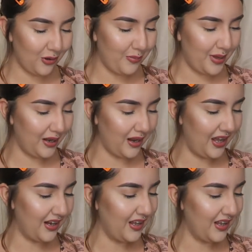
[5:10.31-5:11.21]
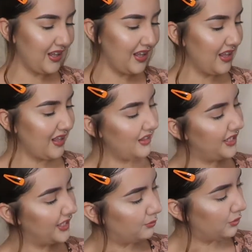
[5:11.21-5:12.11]
Oh my god.
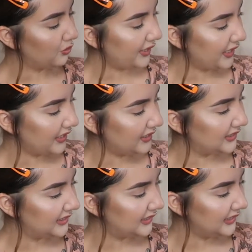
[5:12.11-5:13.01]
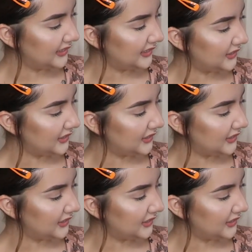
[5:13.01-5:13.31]
This blue right here, Deceased.